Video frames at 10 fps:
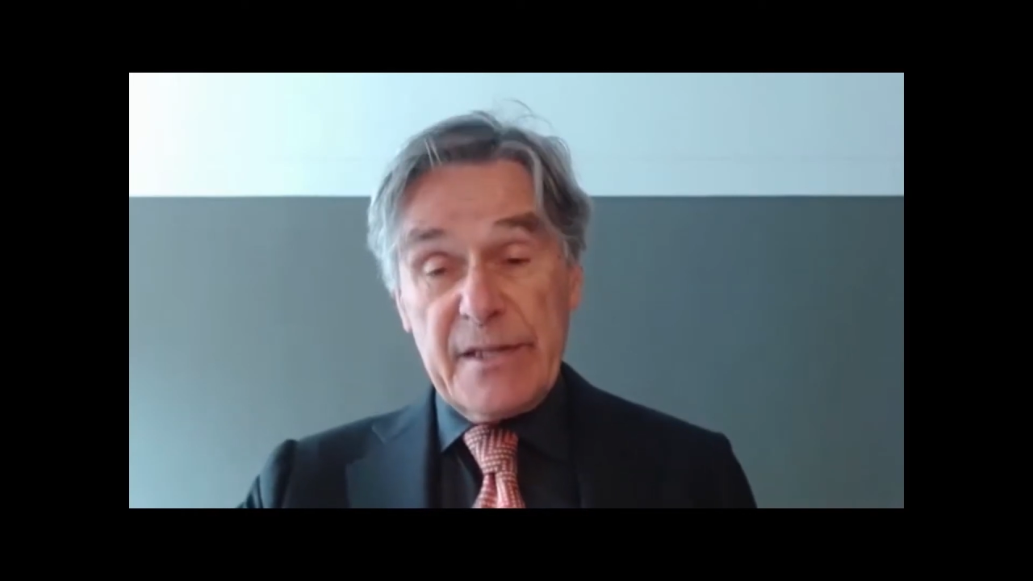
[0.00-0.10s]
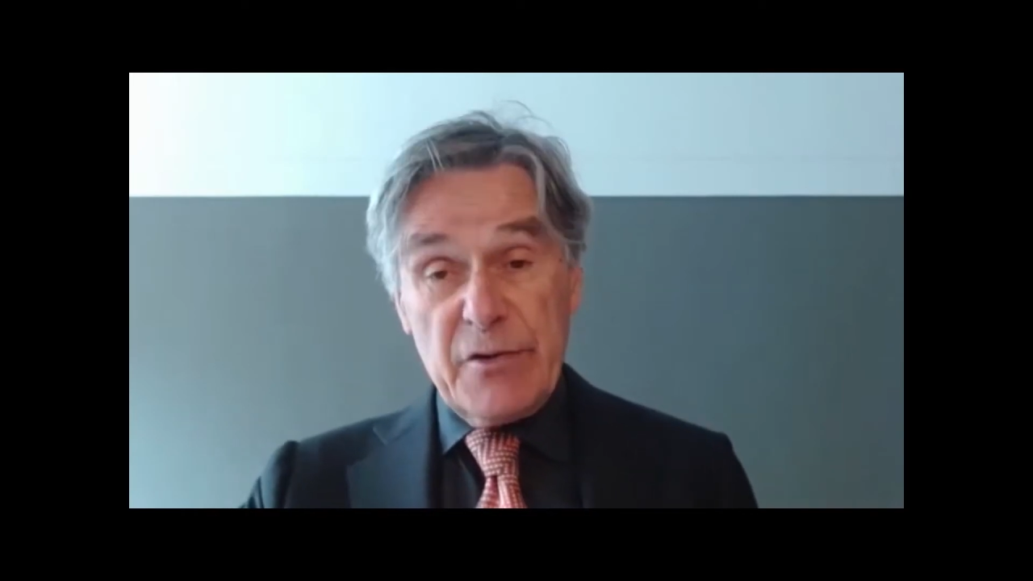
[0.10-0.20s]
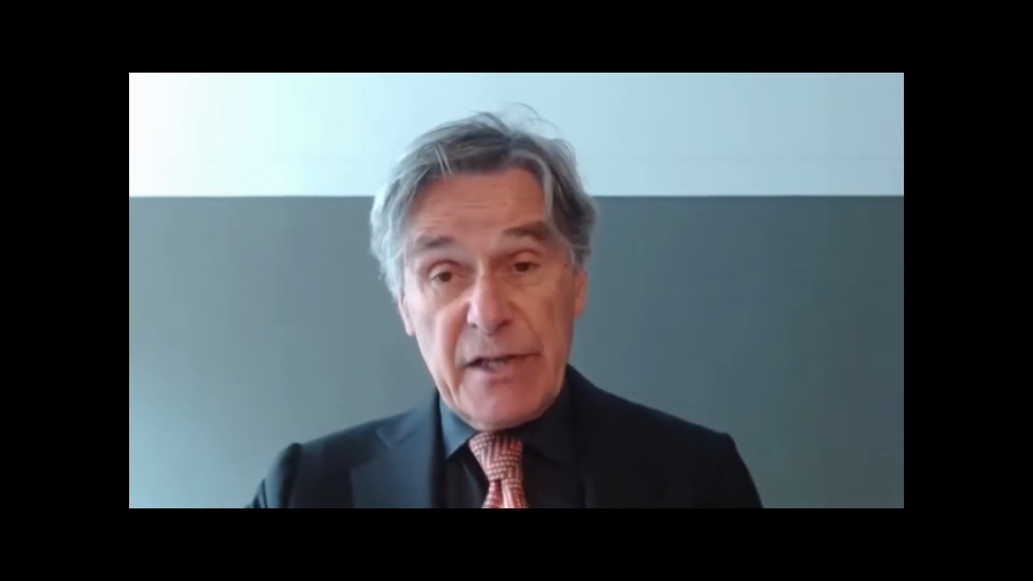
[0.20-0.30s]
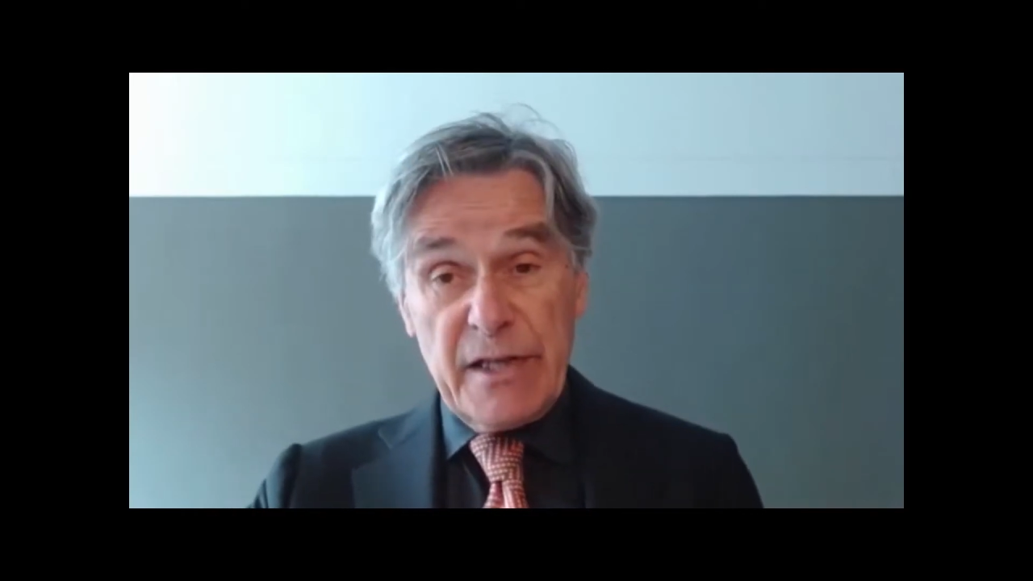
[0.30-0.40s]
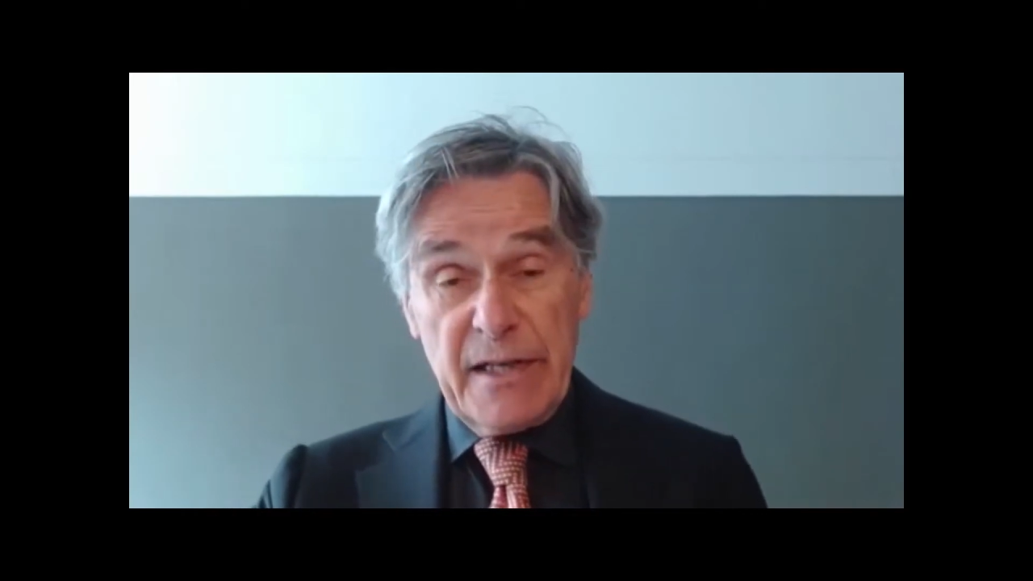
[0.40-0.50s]

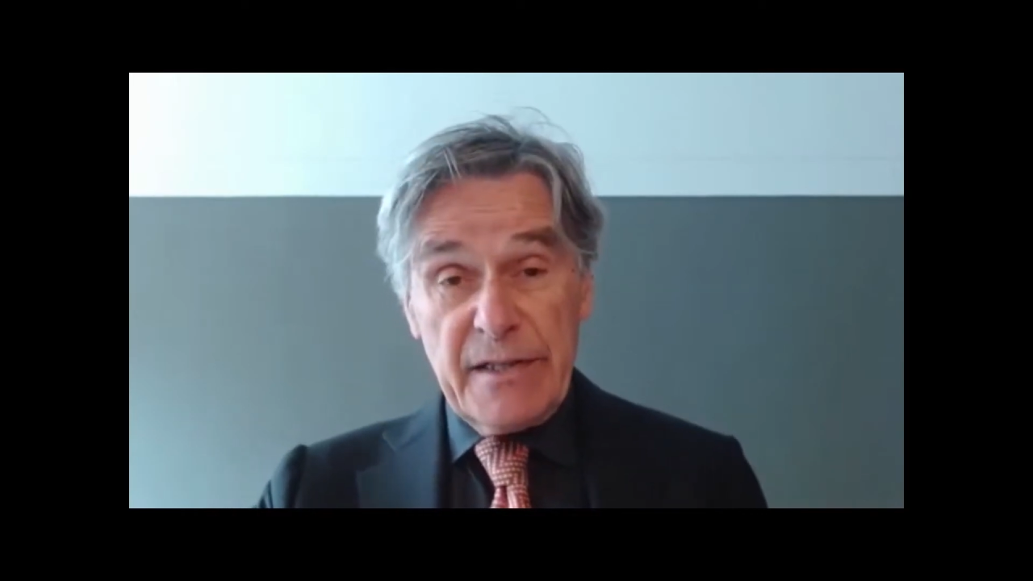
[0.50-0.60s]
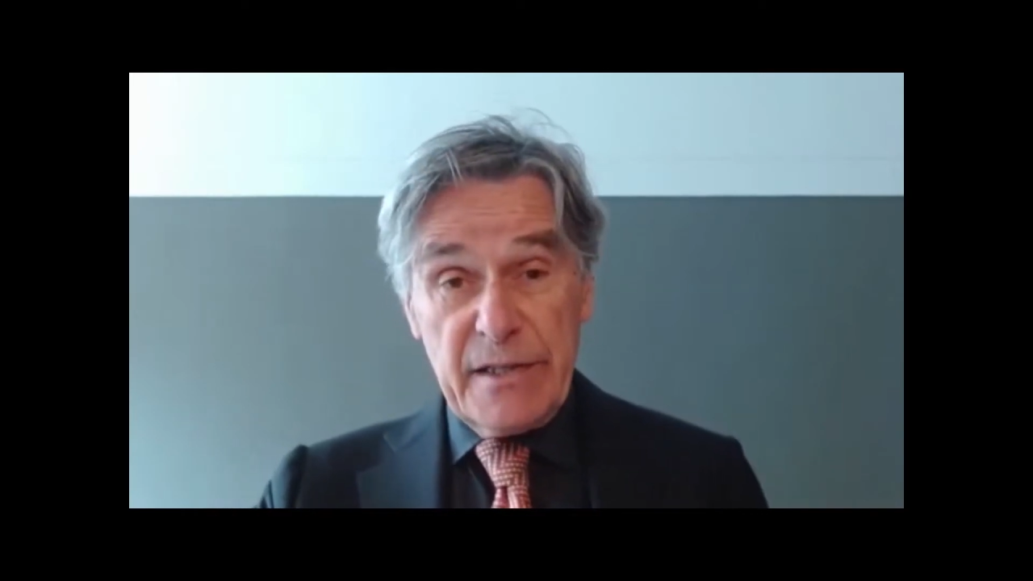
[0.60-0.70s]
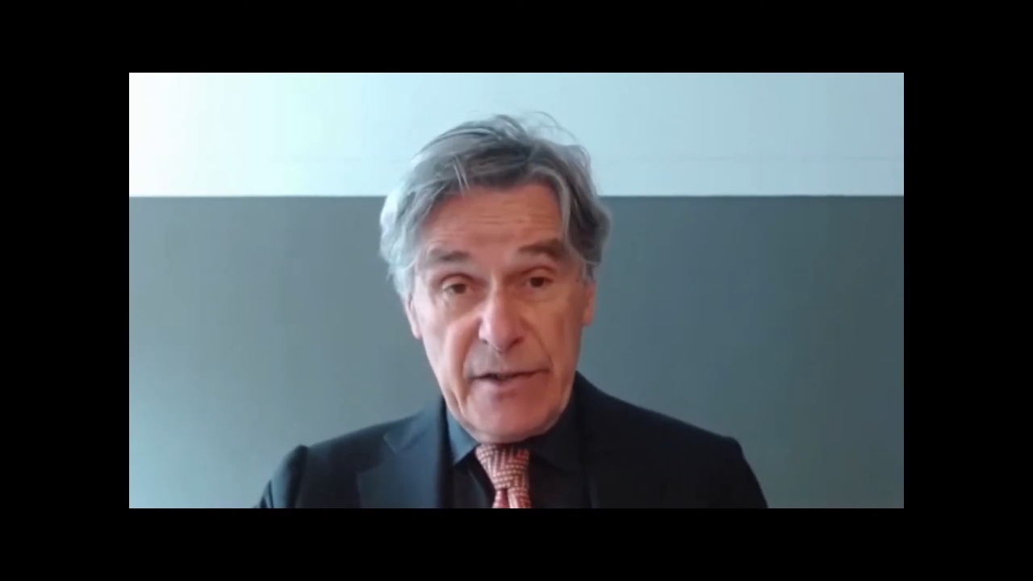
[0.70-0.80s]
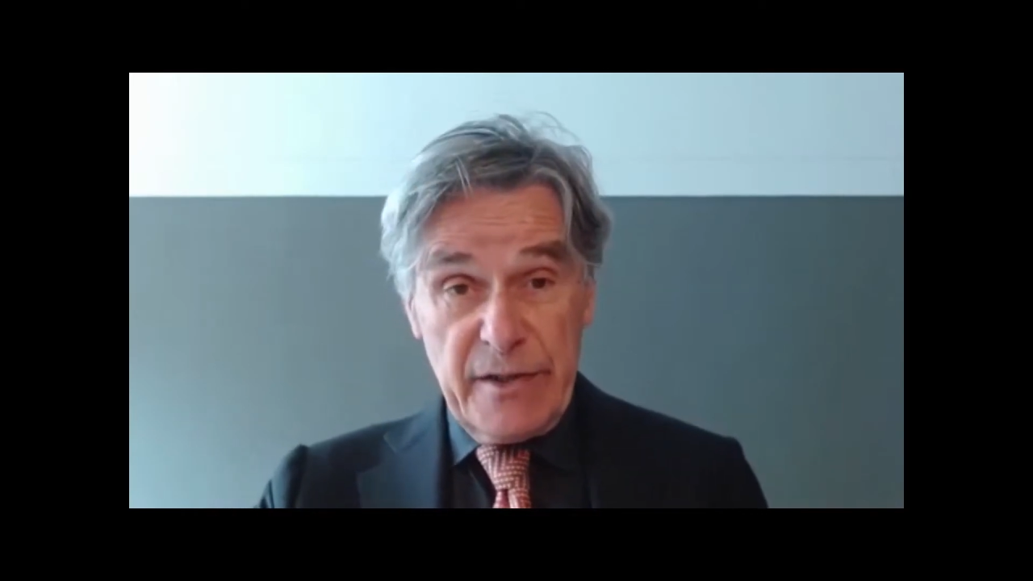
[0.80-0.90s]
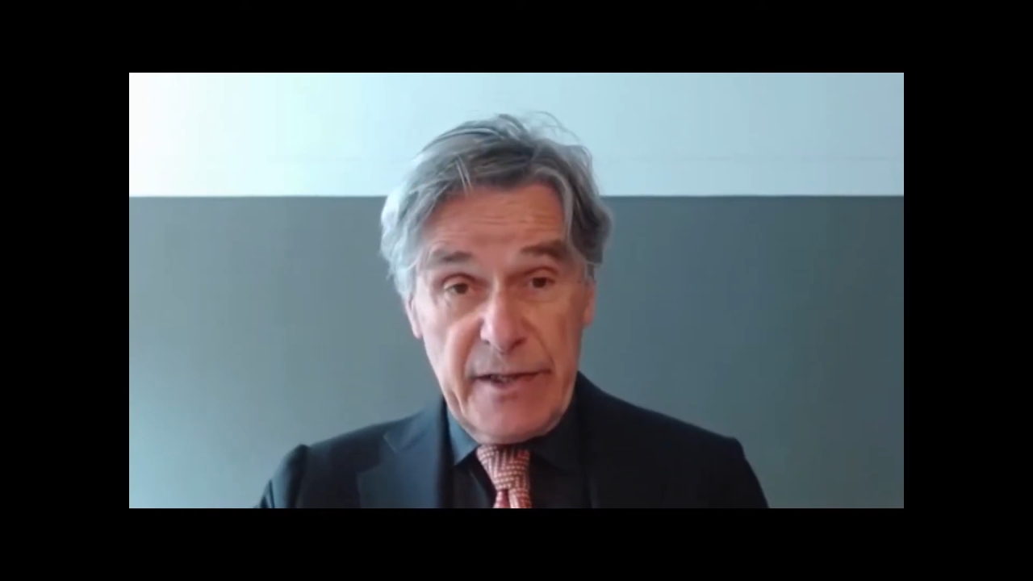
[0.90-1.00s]

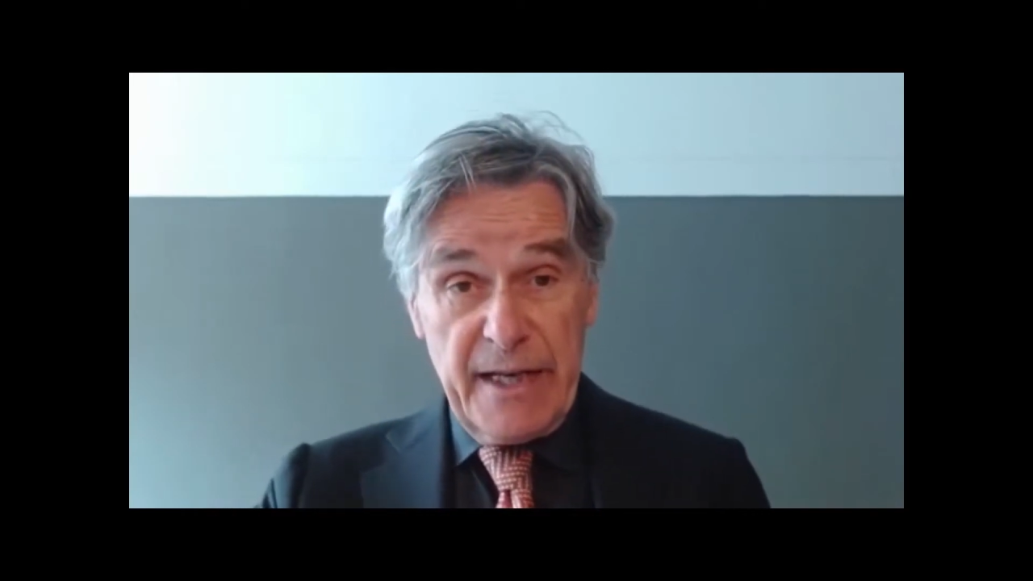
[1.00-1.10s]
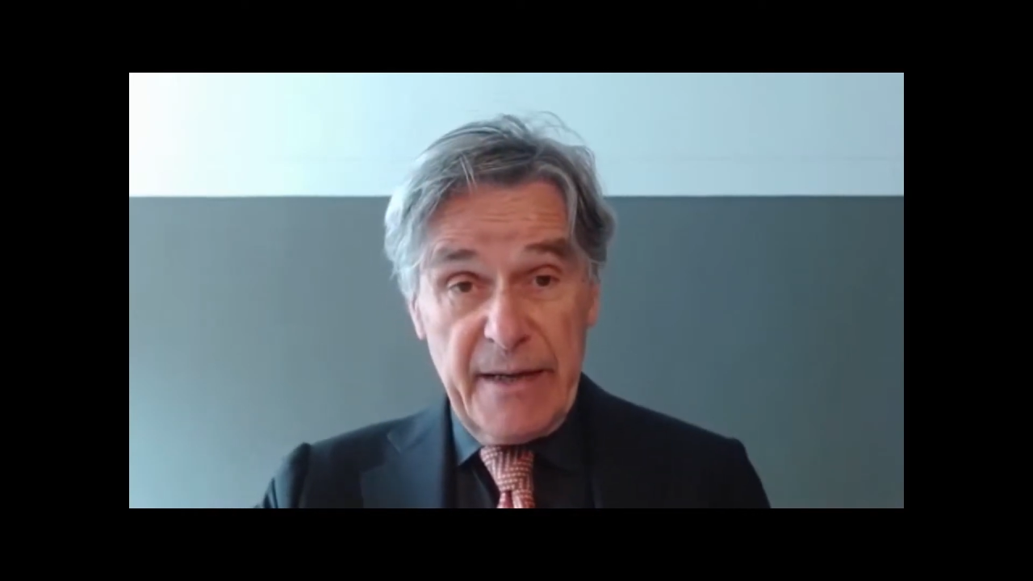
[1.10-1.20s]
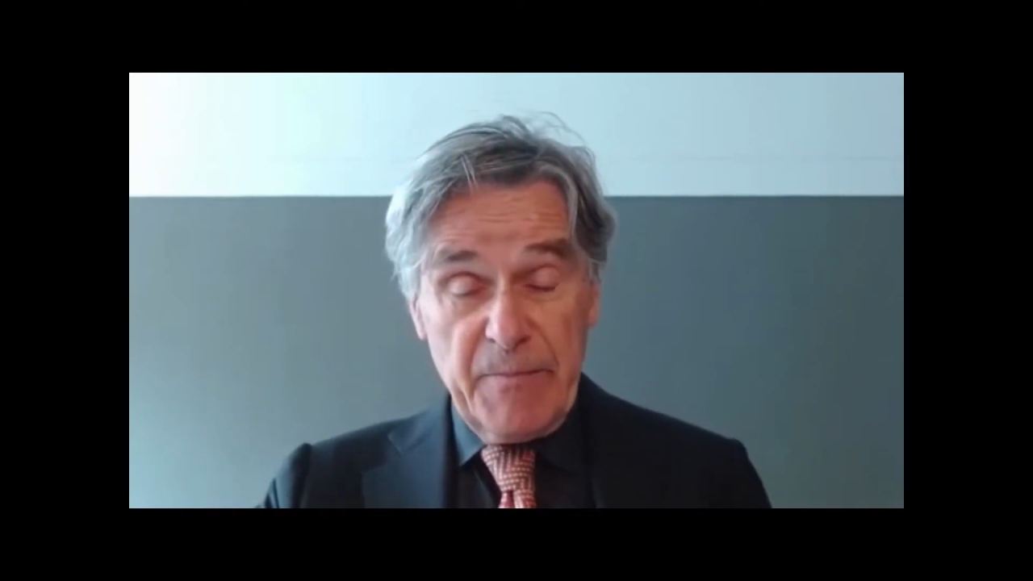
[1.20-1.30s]
societies today.